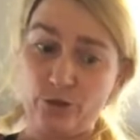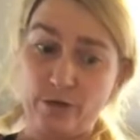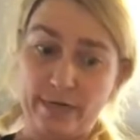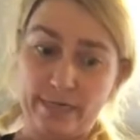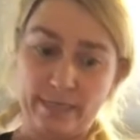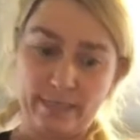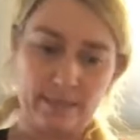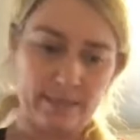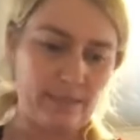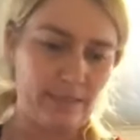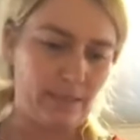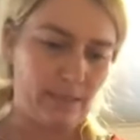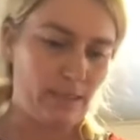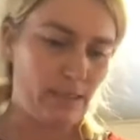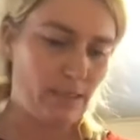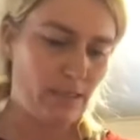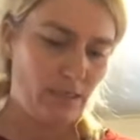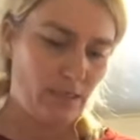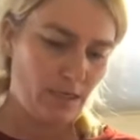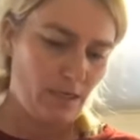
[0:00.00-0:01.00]

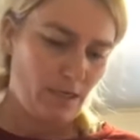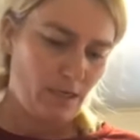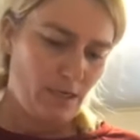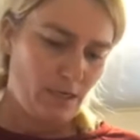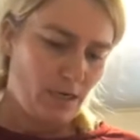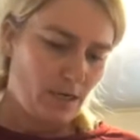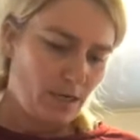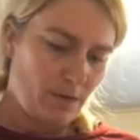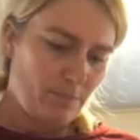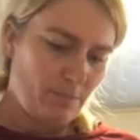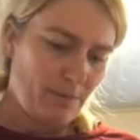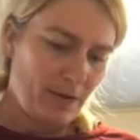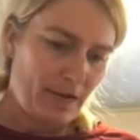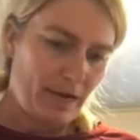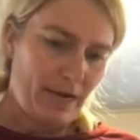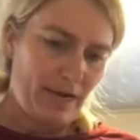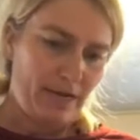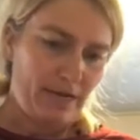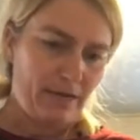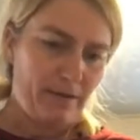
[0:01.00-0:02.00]
Gregston.
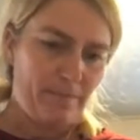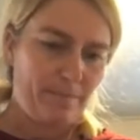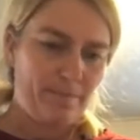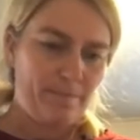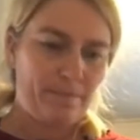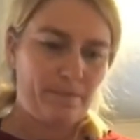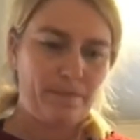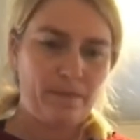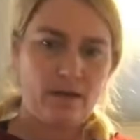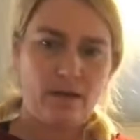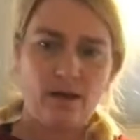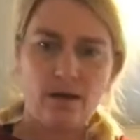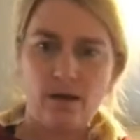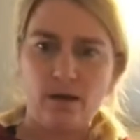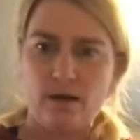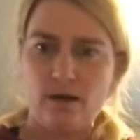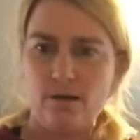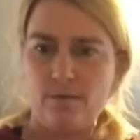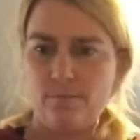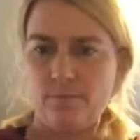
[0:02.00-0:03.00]
But
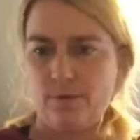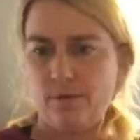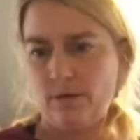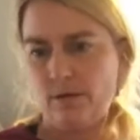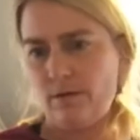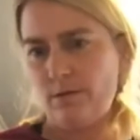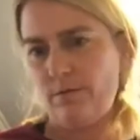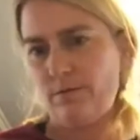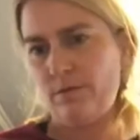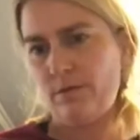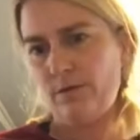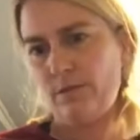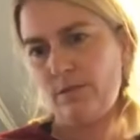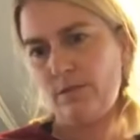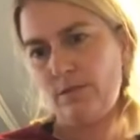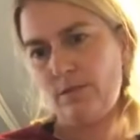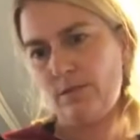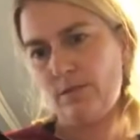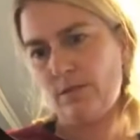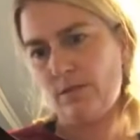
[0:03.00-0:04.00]

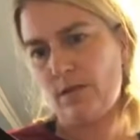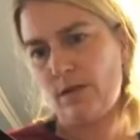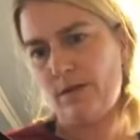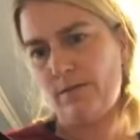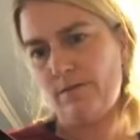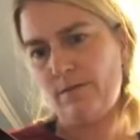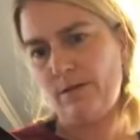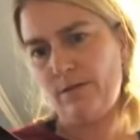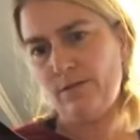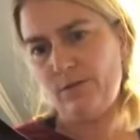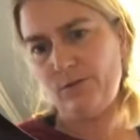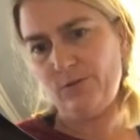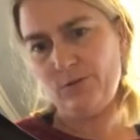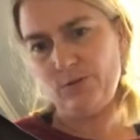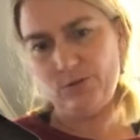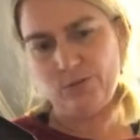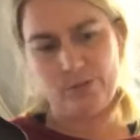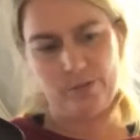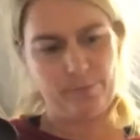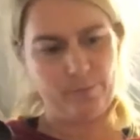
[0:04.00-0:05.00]
this is, I found this
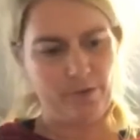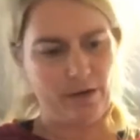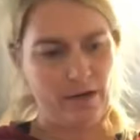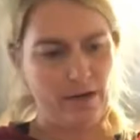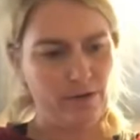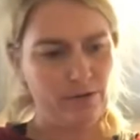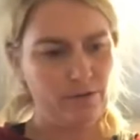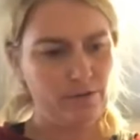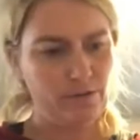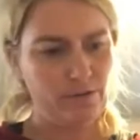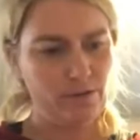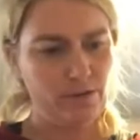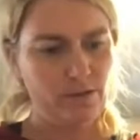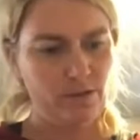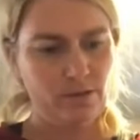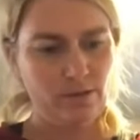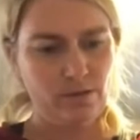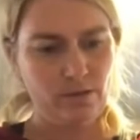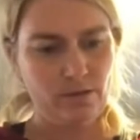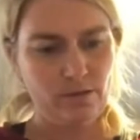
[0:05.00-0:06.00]
at Sprouts.
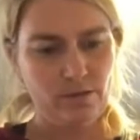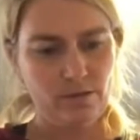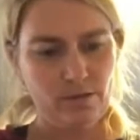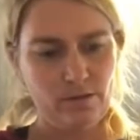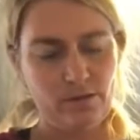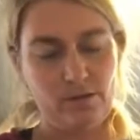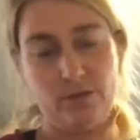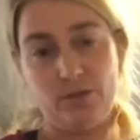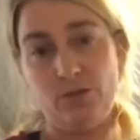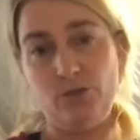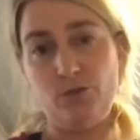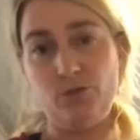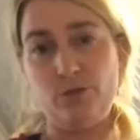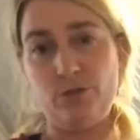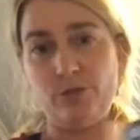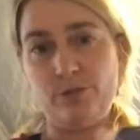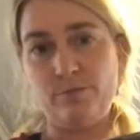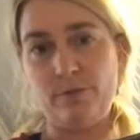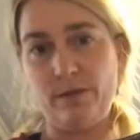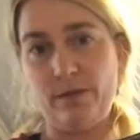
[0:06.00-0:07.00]
It's
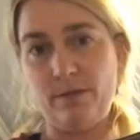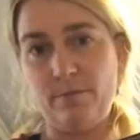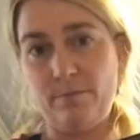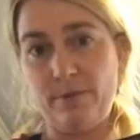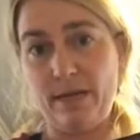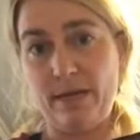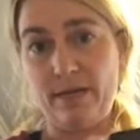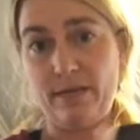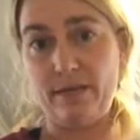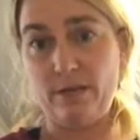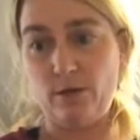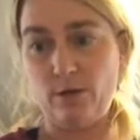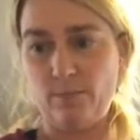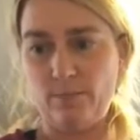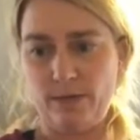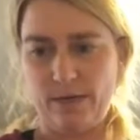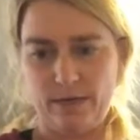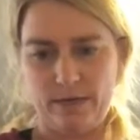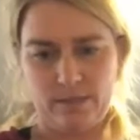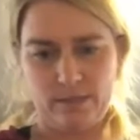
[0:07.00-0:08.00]
endorsed by the Paleo
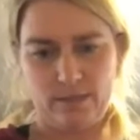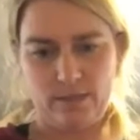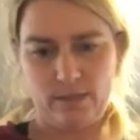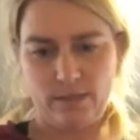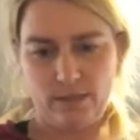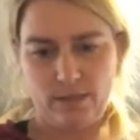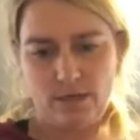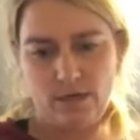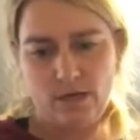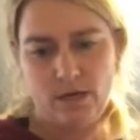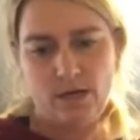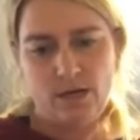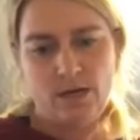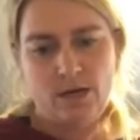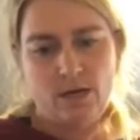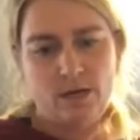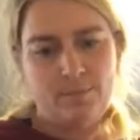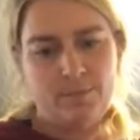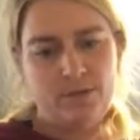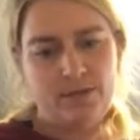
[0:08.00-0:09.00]
magazine.
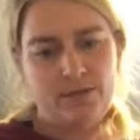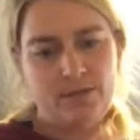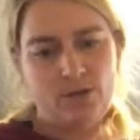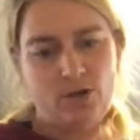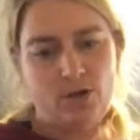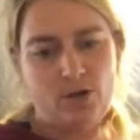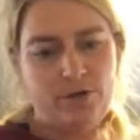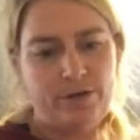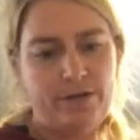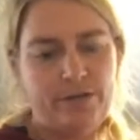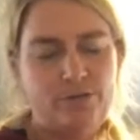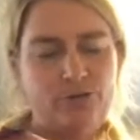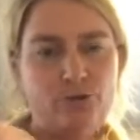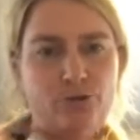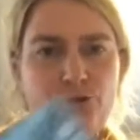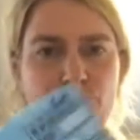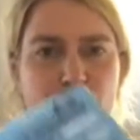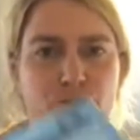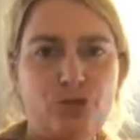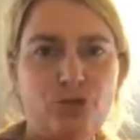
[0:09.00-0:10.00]
But it's all
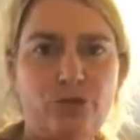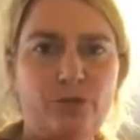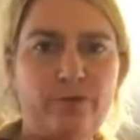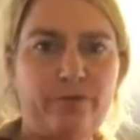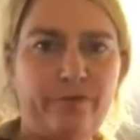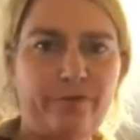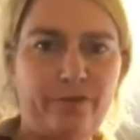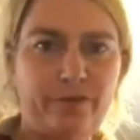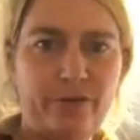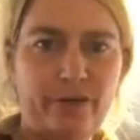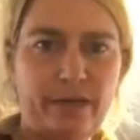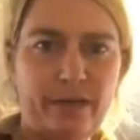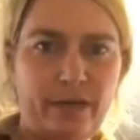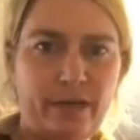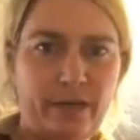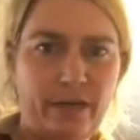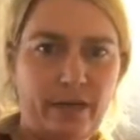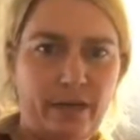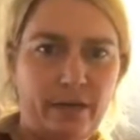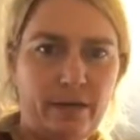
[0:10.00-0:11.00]
natural,
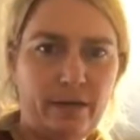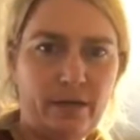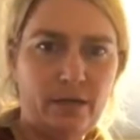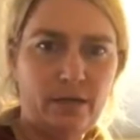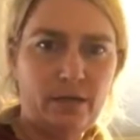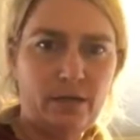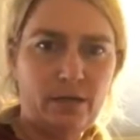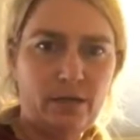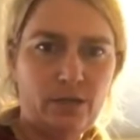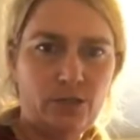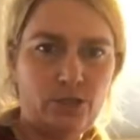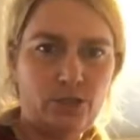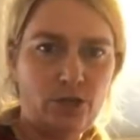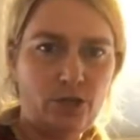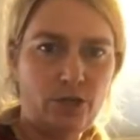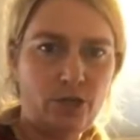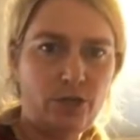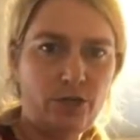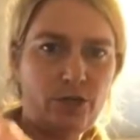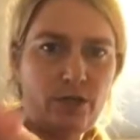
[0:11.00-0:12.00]
sugar-free
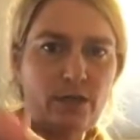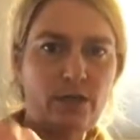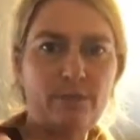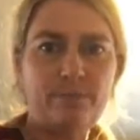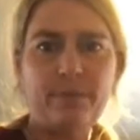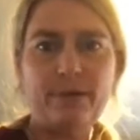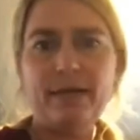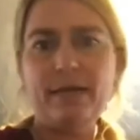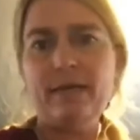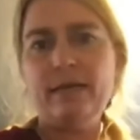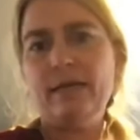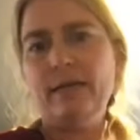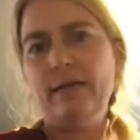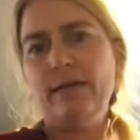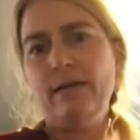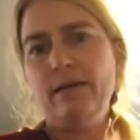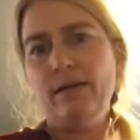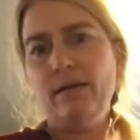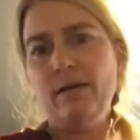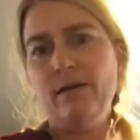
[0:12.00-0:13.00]
turkey
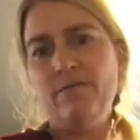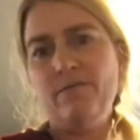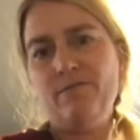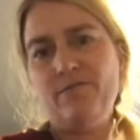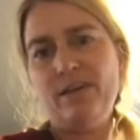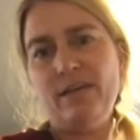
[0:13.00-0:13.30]
bacon.